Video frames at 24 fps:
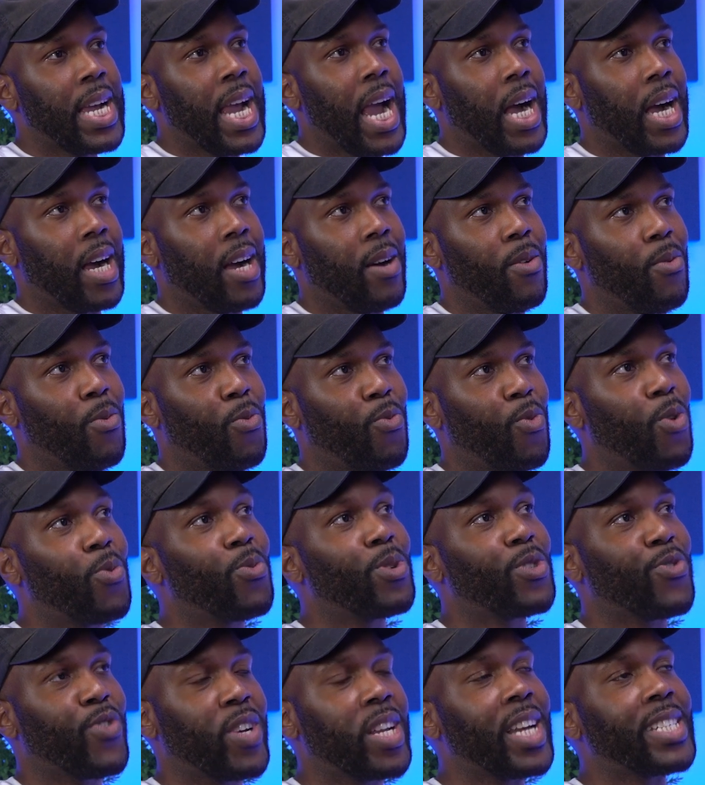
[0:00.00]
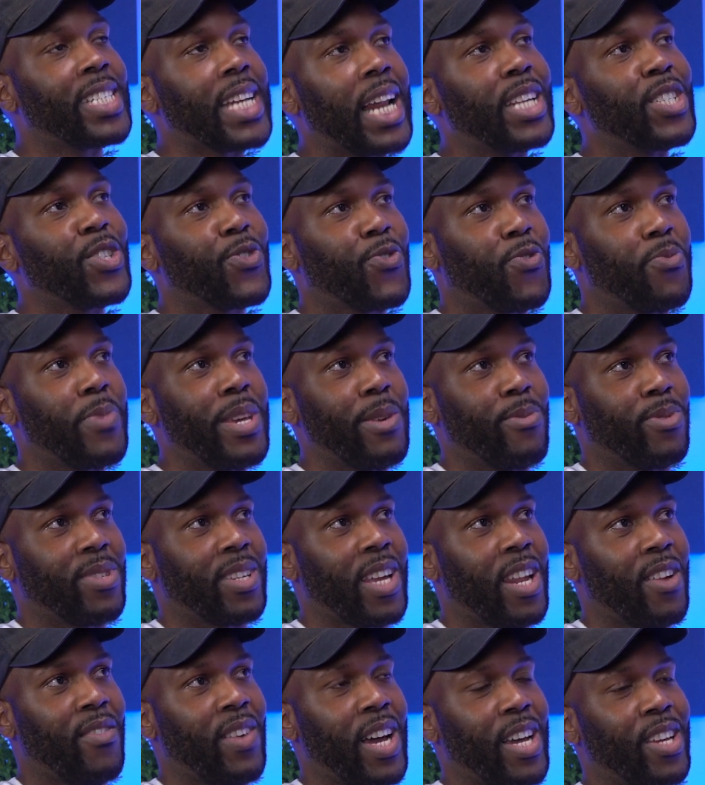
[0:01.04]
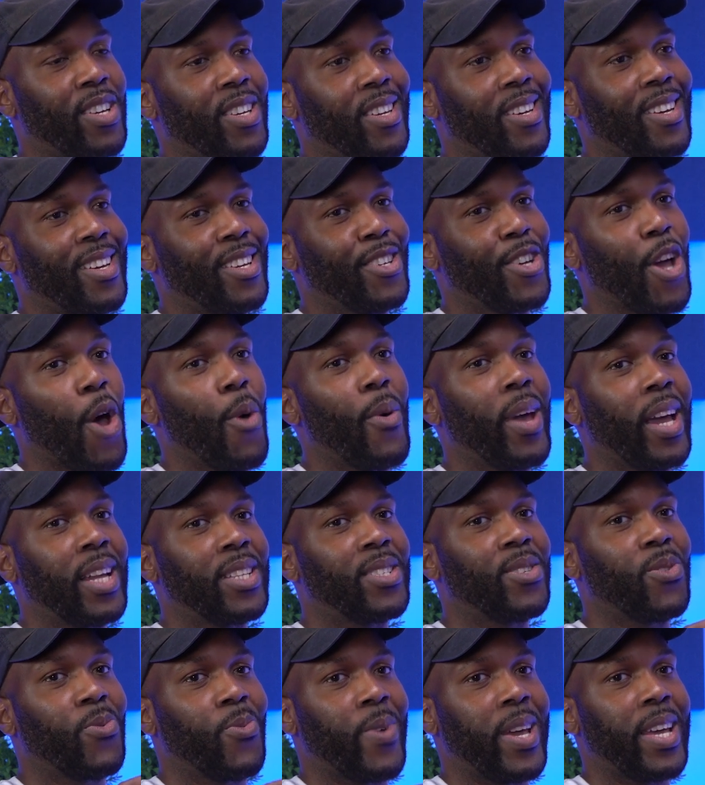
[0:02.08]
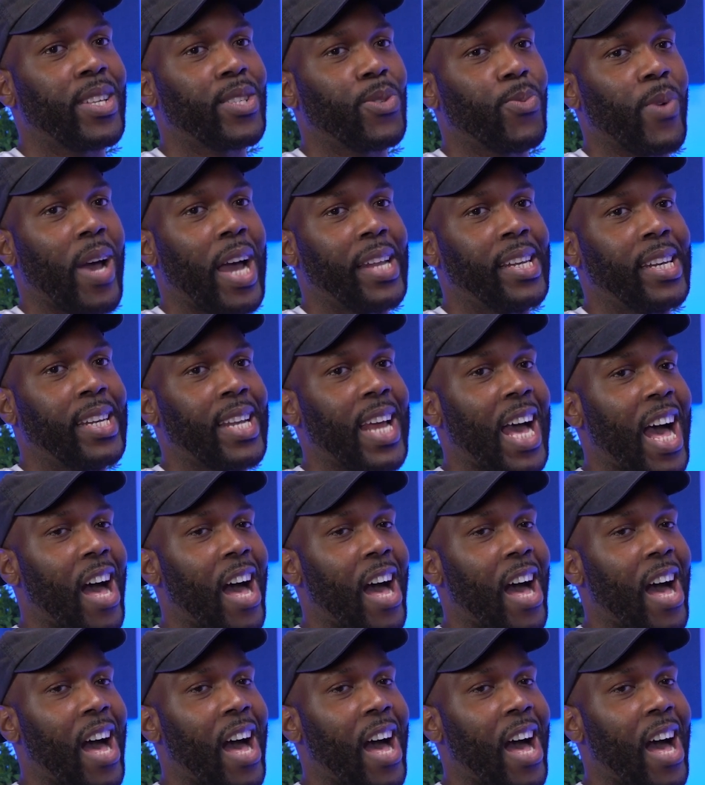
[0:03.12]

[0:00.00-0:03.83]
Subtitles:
What was really challenging for me was kind of like going into weeks where I didn't